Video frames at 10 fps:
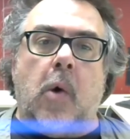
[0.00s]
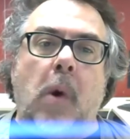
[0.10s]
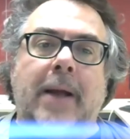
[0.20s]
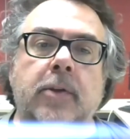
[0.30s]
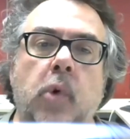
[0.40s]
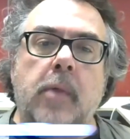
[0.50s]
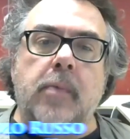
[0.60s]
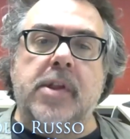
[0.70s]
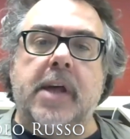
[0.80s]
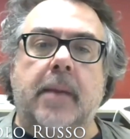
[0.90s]
Wine
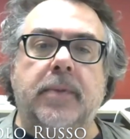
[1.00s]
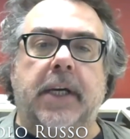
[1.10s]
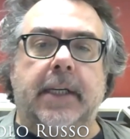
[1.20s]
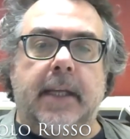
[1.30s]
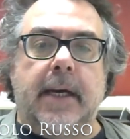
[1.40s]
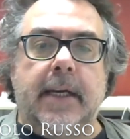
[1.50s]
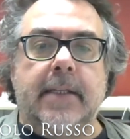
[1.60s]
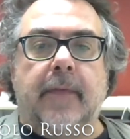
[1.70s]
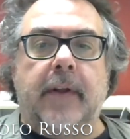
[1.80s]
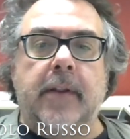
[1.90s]
tourism subject is a
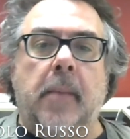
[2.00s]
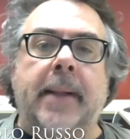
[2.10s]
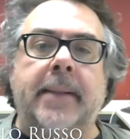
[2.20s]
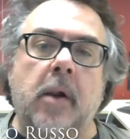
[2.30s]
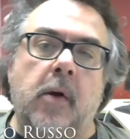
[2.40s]
fundamental